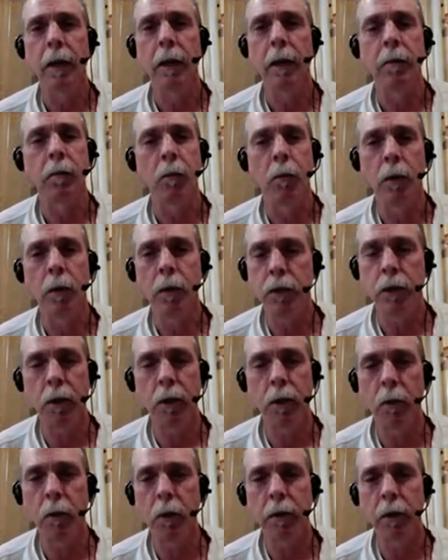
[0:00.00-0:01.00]
And
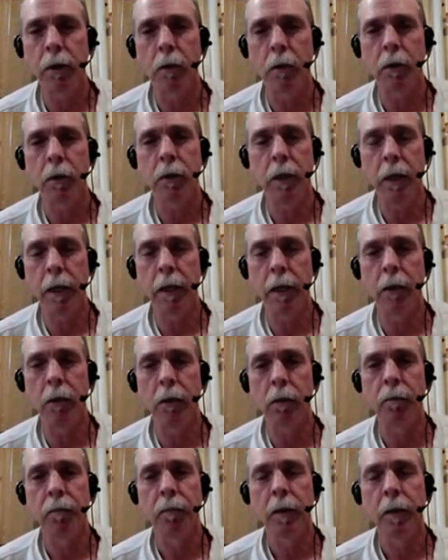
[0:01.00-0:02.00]
wouldn't you know it, there was an
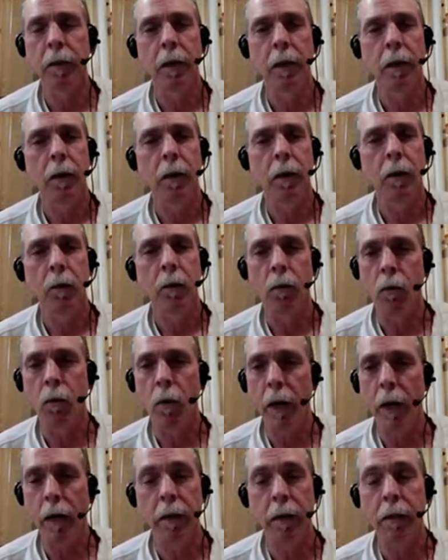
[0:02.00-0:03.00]
eagle
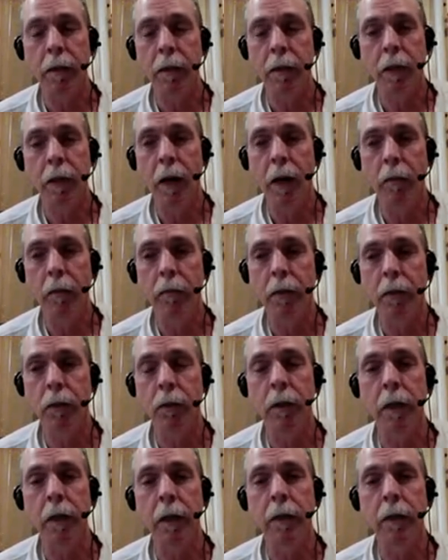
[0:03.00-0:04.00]
right in the top
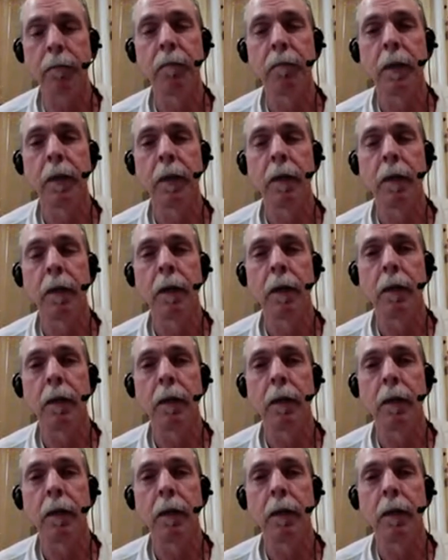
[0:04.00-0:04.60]
of a tree.